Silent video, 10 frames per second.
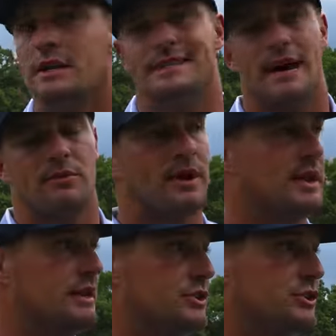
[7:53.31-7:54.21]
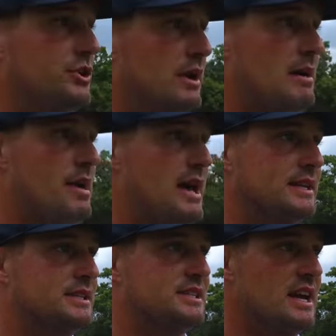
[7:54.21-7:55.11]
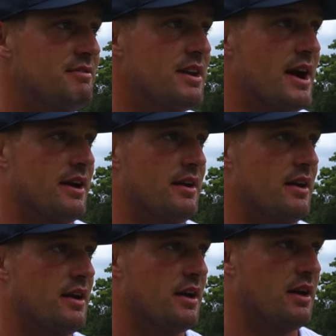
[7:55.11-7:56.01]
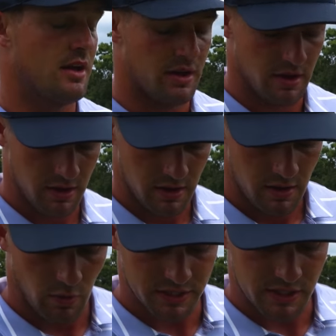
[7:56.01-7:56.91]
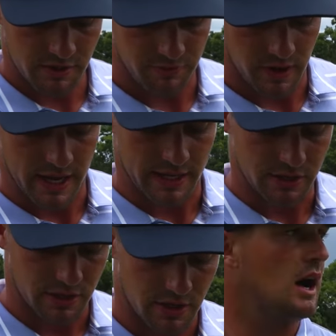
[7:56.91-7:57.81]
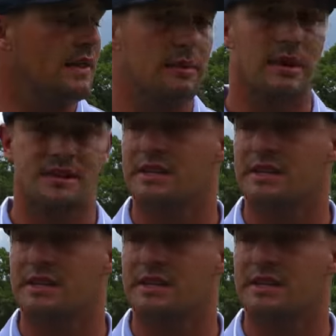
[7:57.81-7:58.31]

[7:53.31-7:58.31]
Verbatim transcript: Downwind, shoot, I might hit seven iron. What's it to the front edge? I think I'm gonna hit